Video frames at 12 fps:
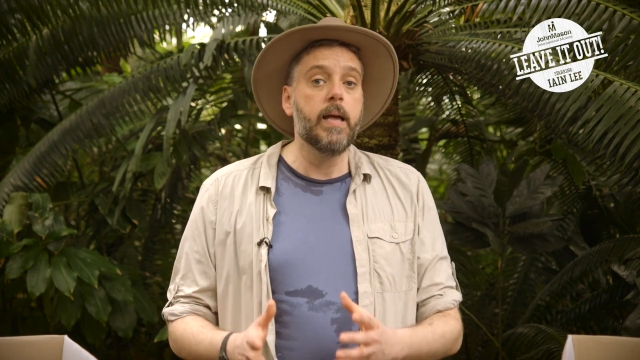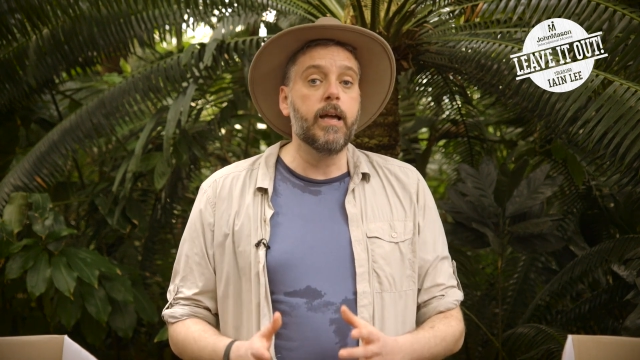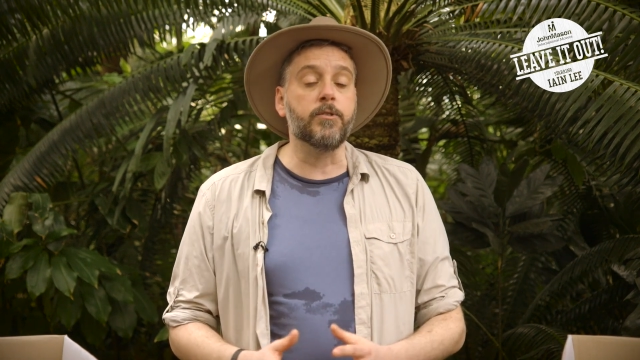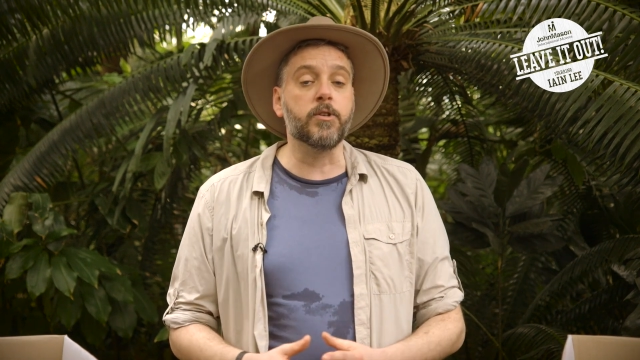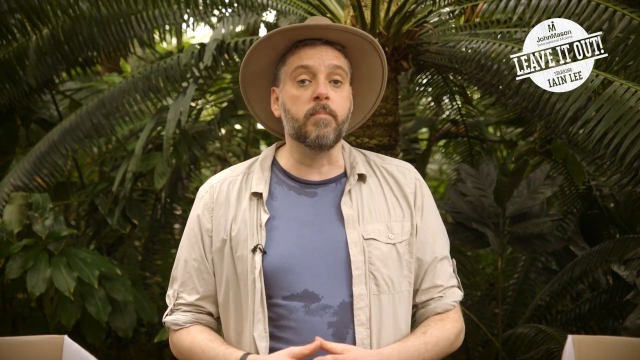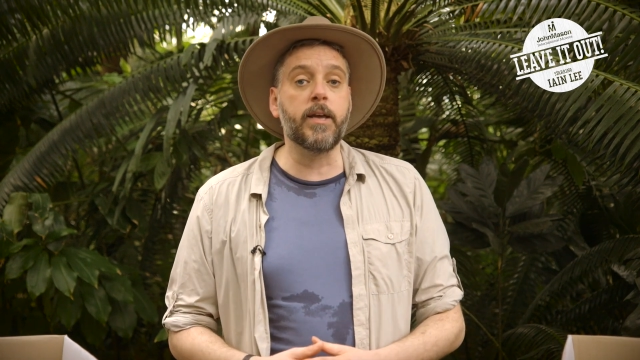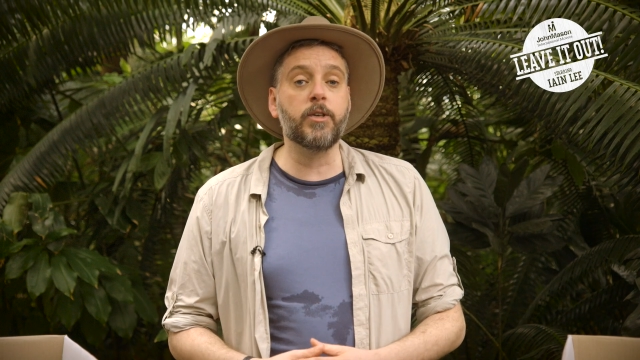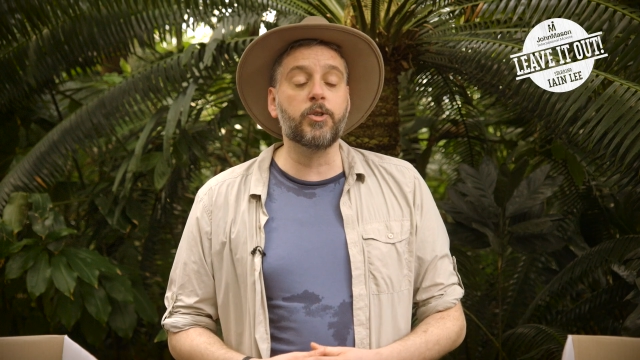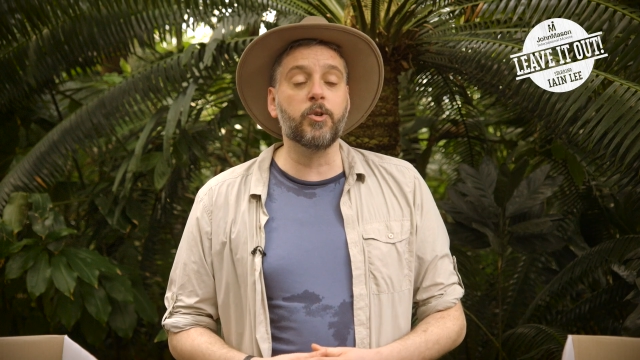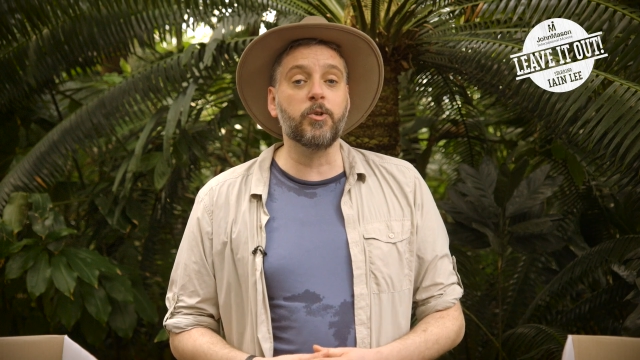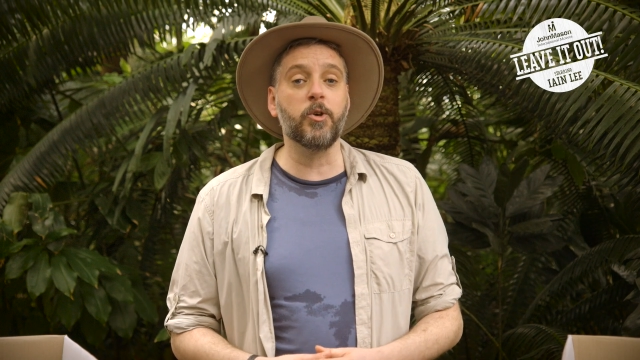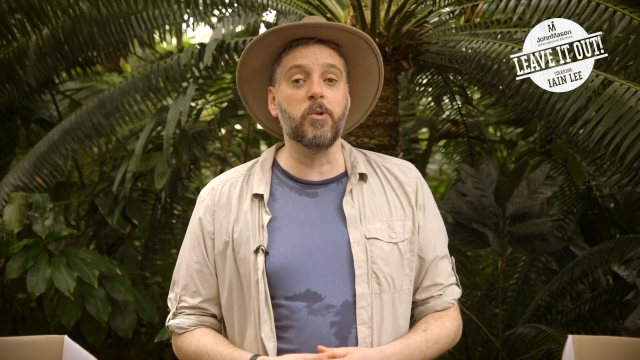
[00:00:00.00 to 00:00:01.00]
and to make
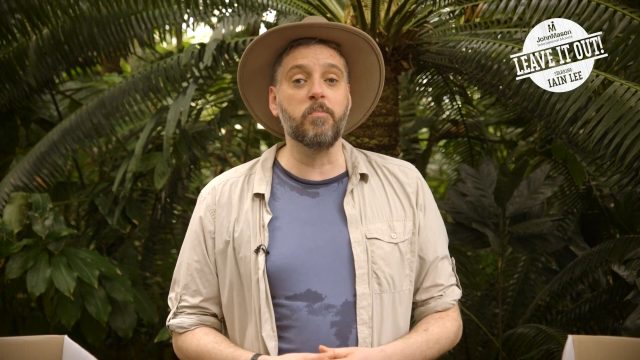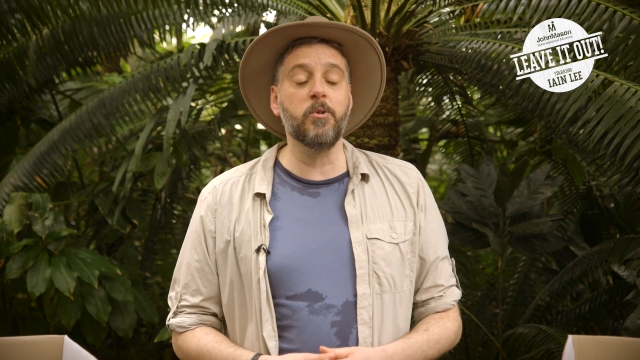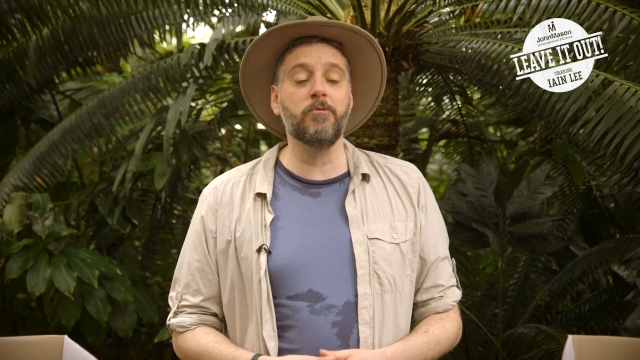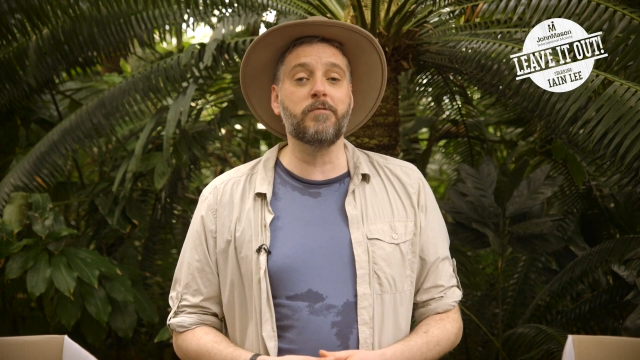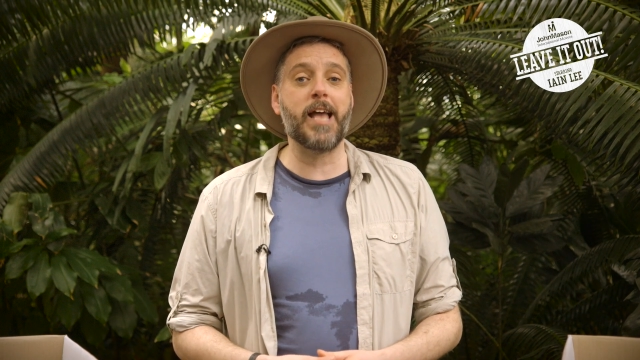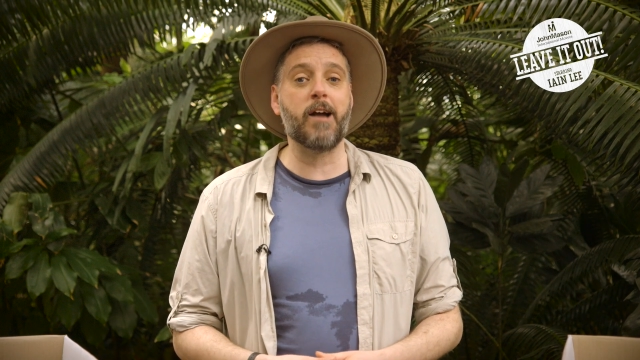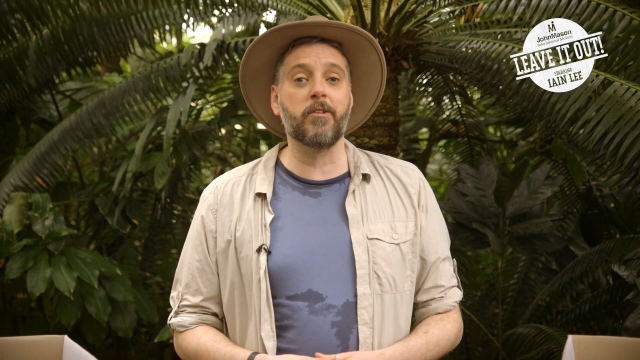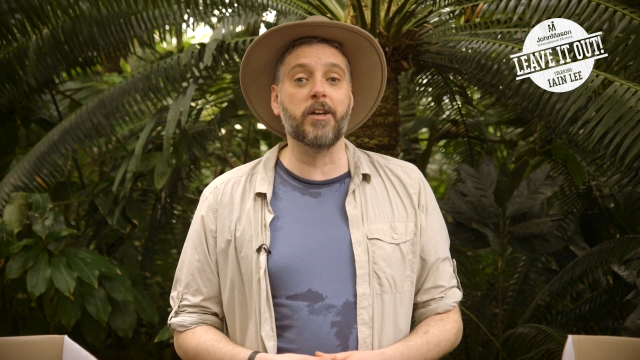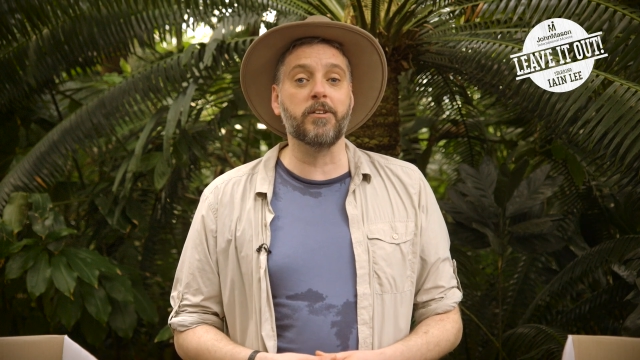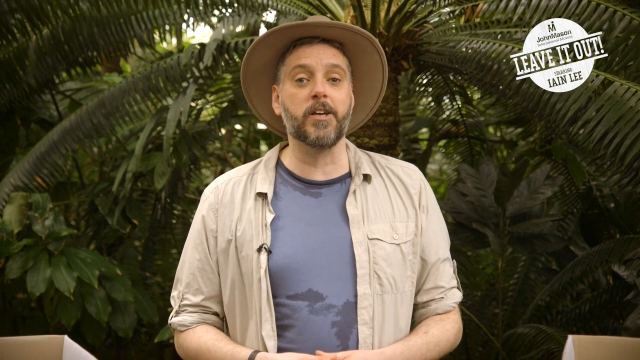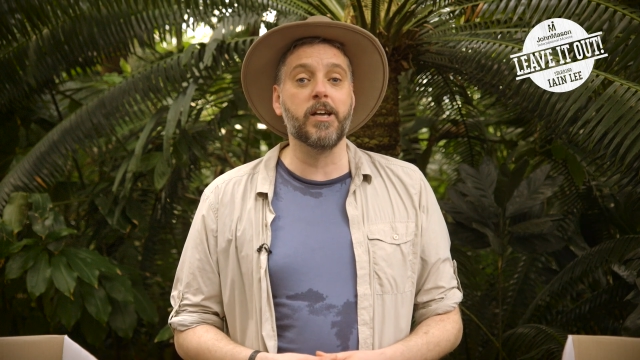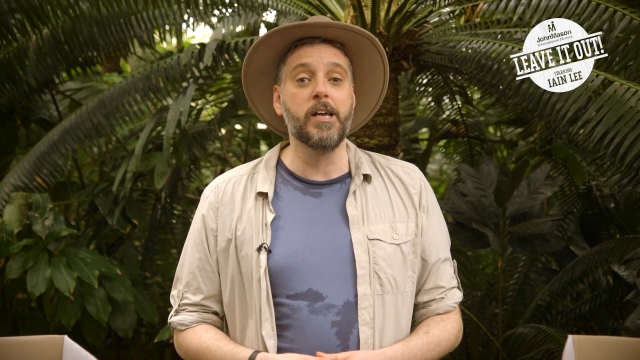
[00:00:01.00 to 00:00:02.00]
sure your move down
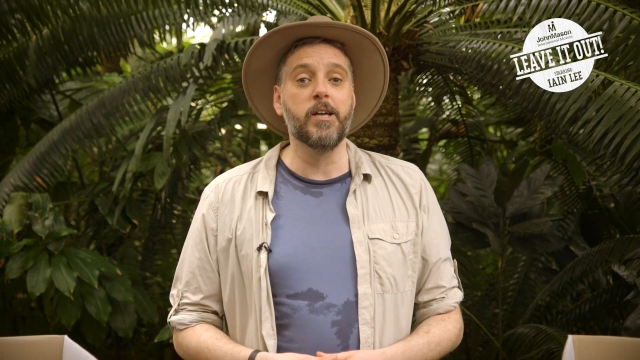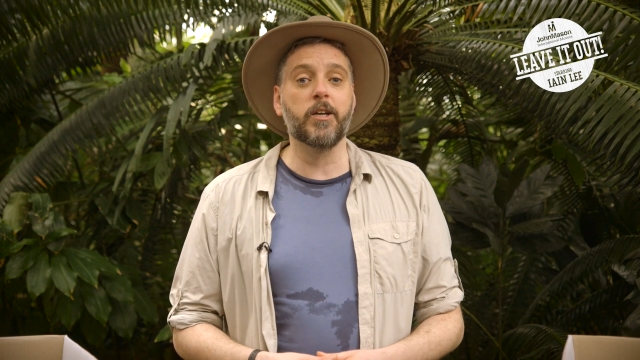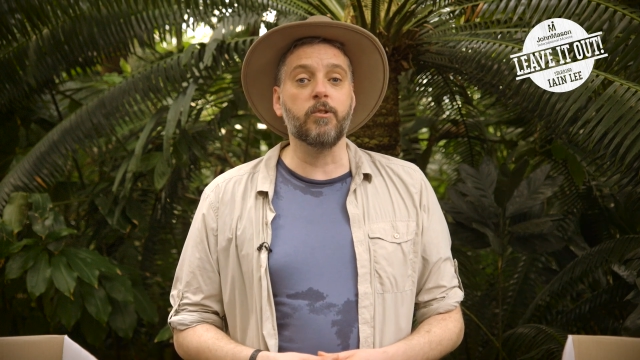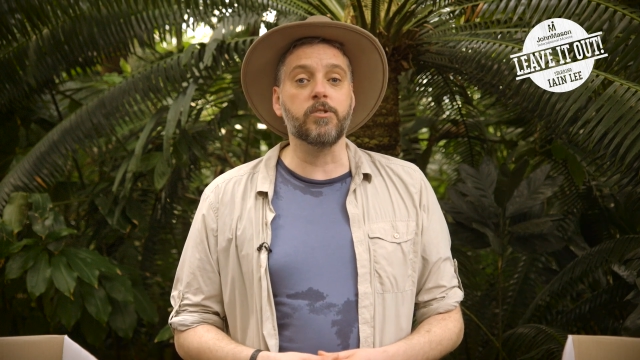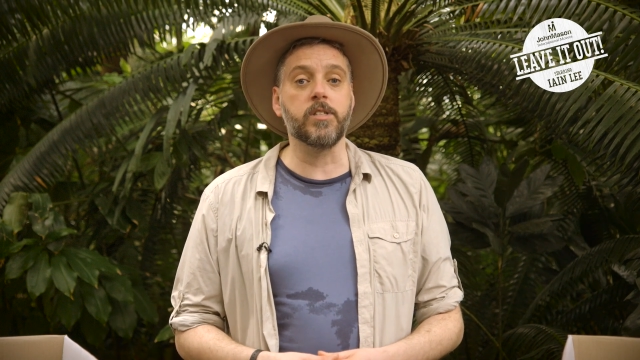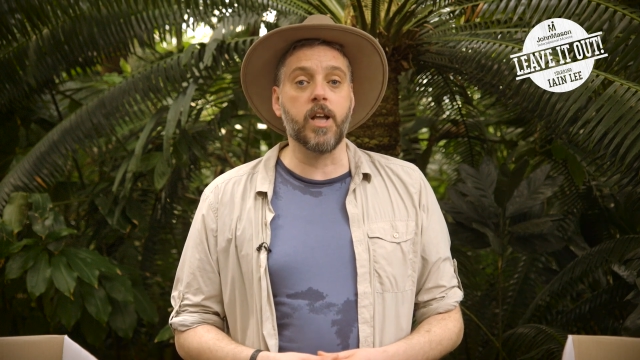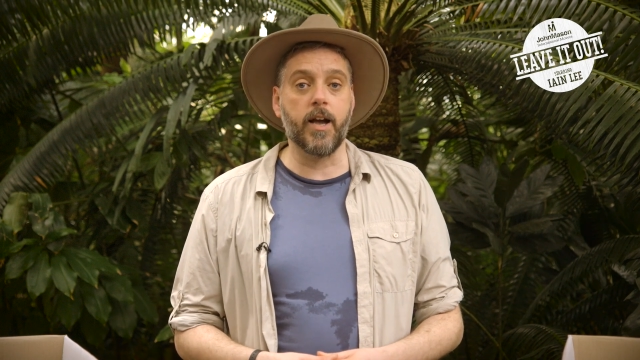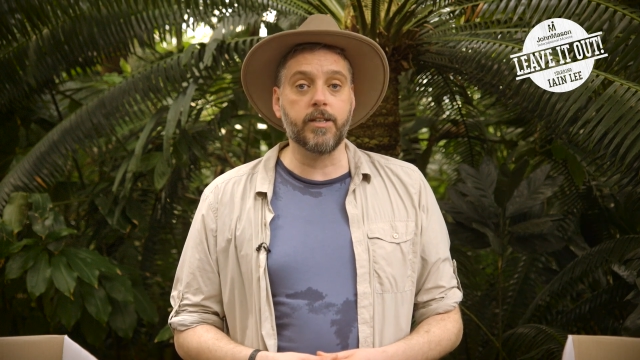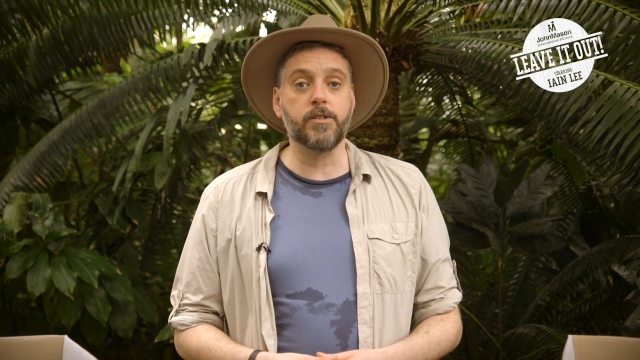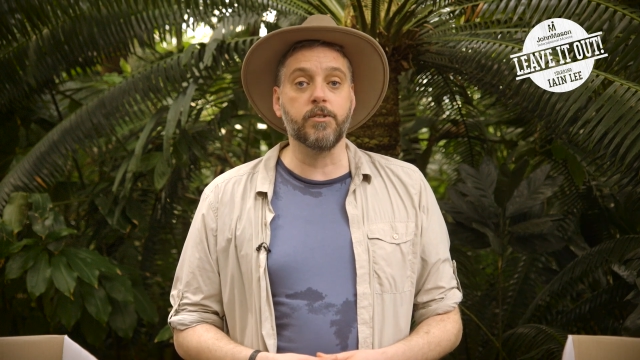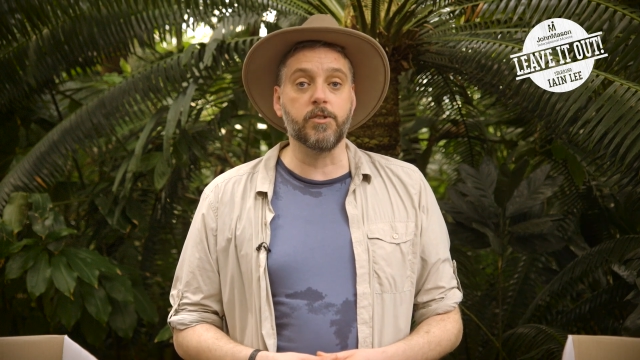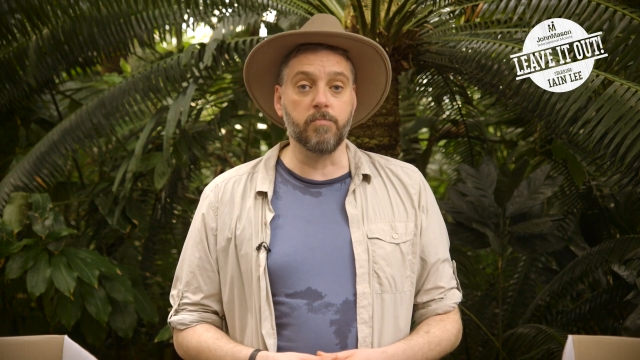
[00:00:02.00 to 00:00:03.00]
under goes
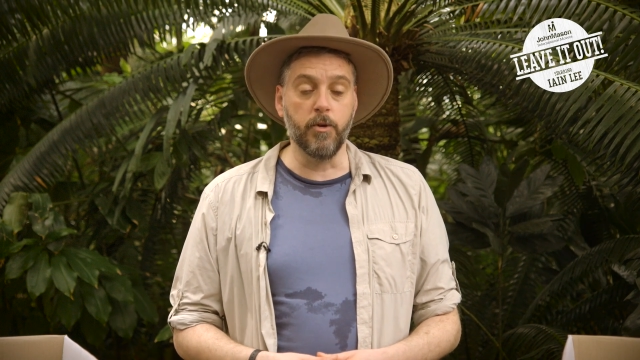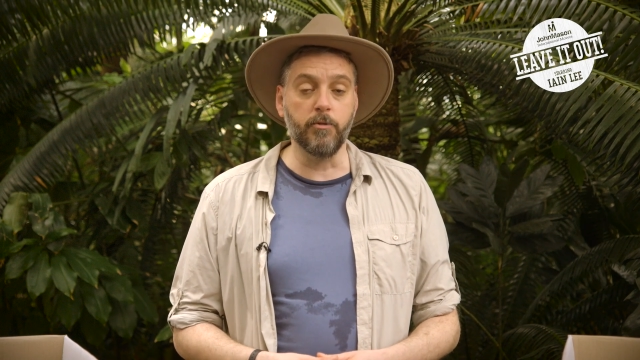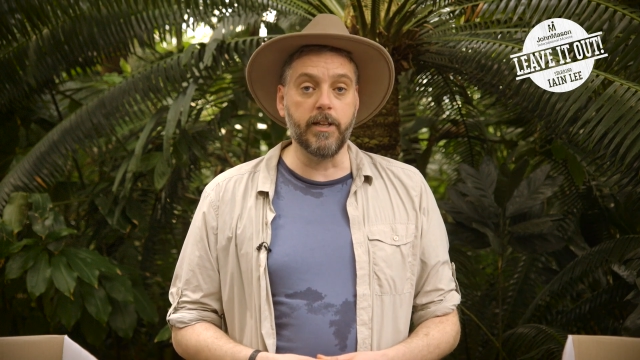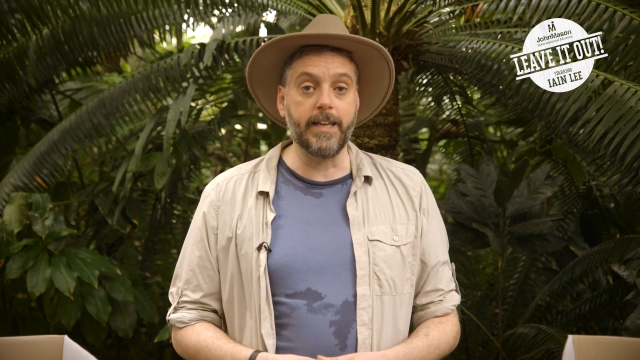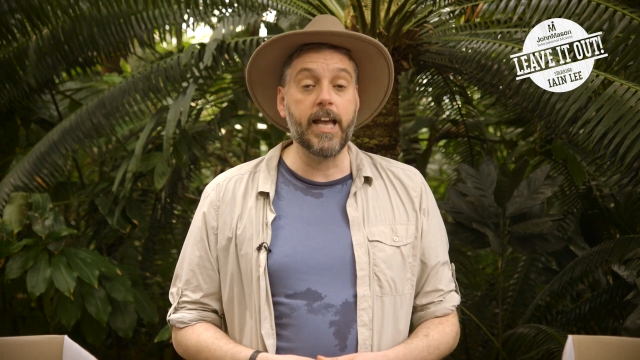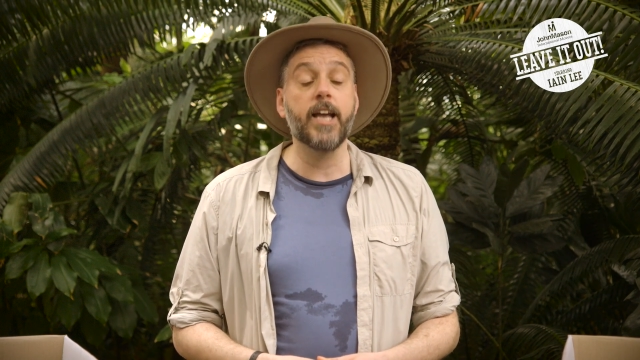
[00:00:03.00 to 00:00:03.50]
nice and smoothly.